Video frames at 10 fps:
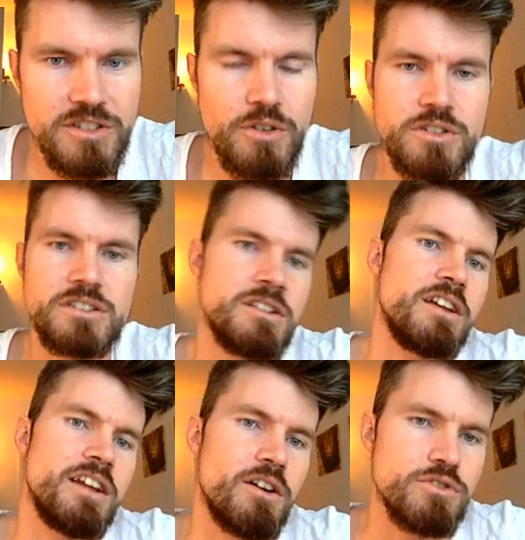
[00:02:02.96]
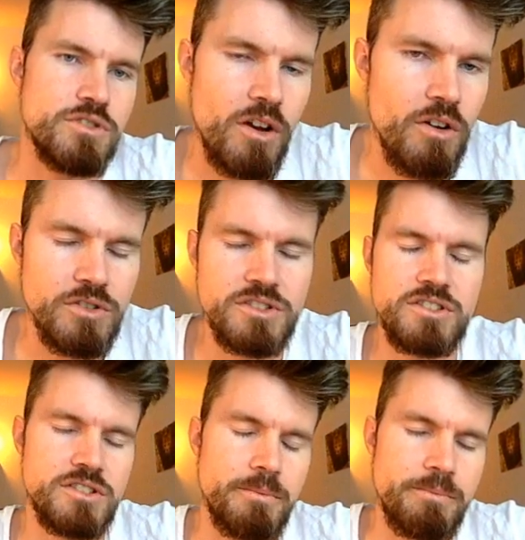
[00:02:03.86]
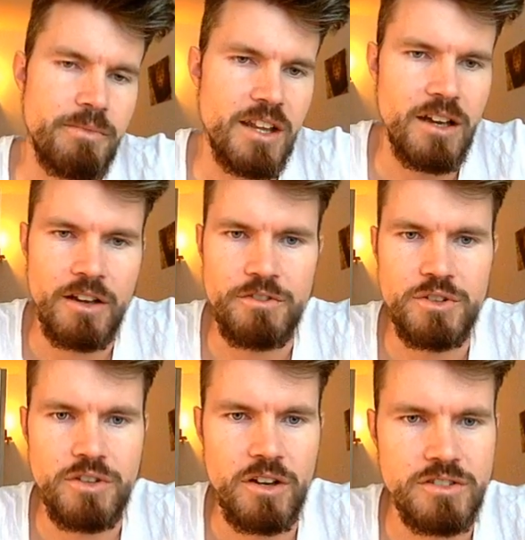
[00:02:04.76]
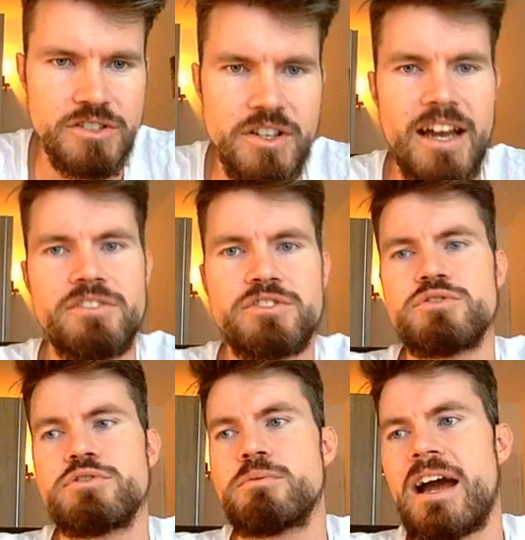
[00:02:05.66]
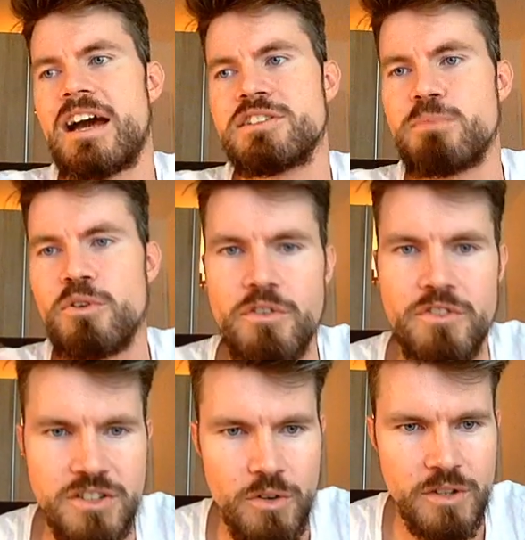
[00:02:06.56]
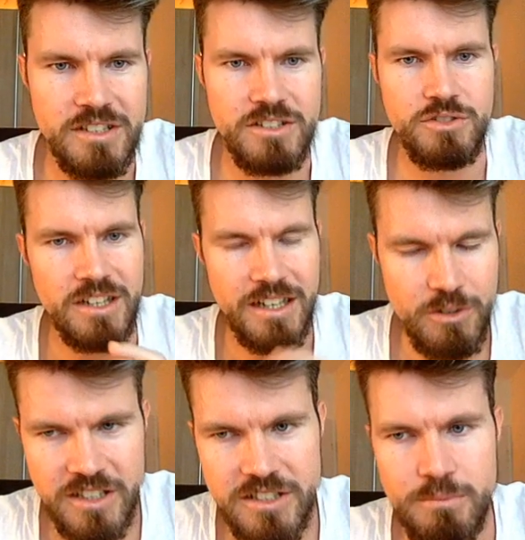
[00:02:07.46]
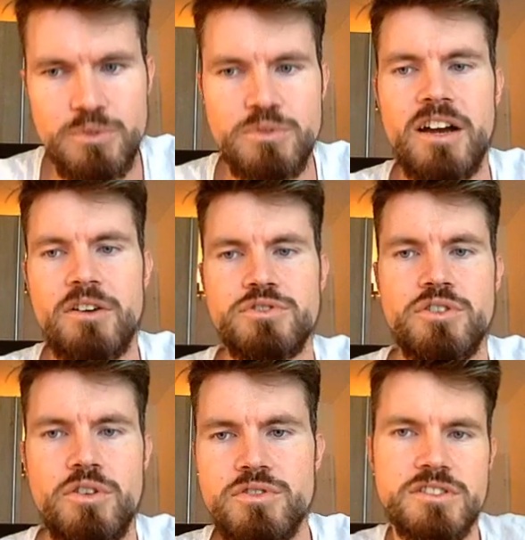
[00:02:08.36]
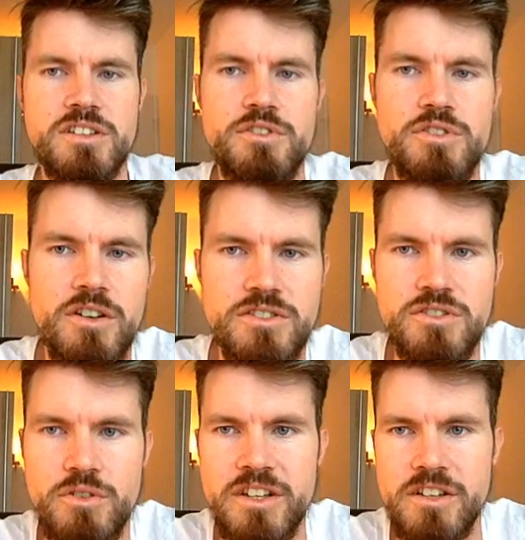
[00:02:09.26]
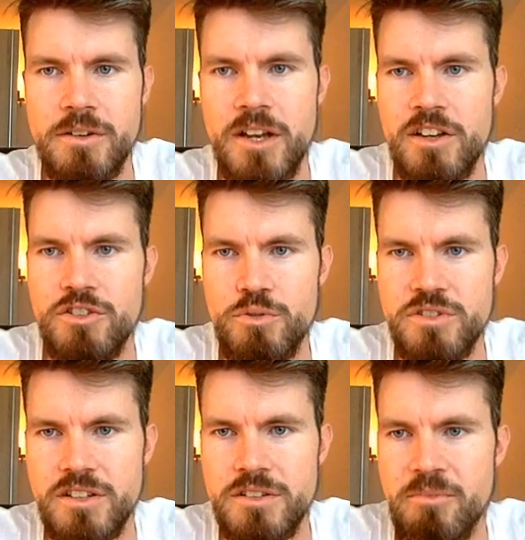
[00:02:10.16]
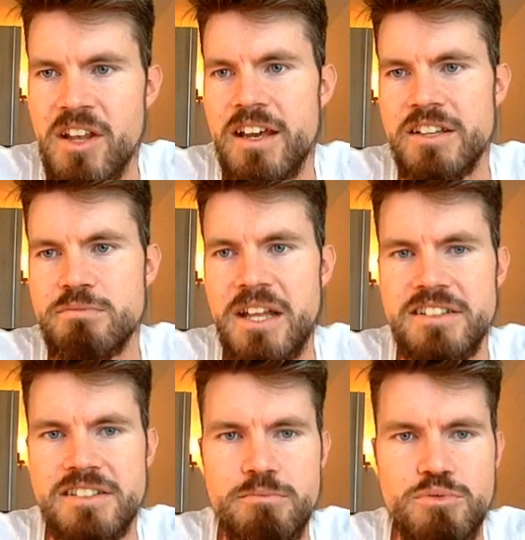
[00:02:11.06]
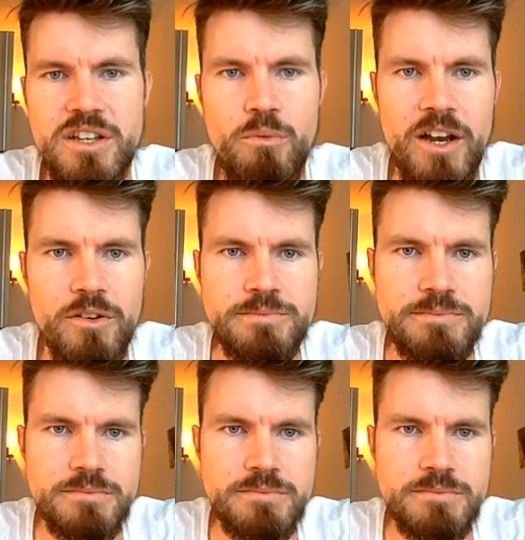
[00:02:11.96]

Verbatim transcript: token. That also costs Uh, a few dollars. You have to add both of the tokens into the liquidity pool. That also costs a few dollars. So here Noda explains it pretty well.